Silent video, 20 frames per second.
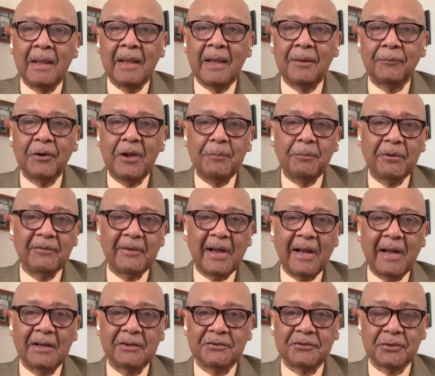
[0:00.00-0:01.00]
And we
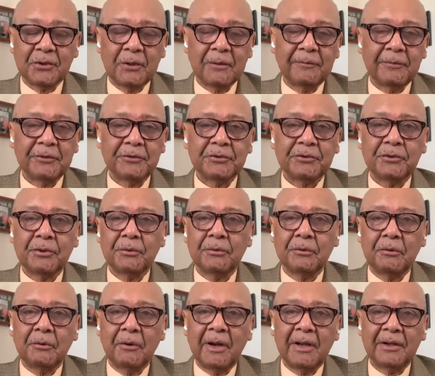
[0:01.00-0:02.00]
provide service
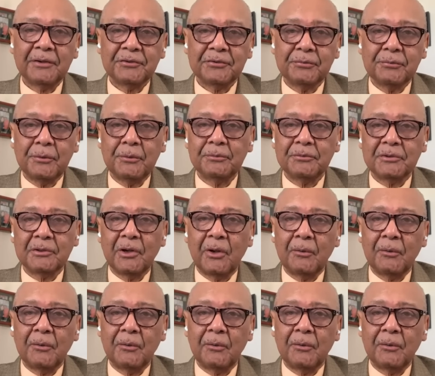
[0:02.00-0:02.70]
to grassroots,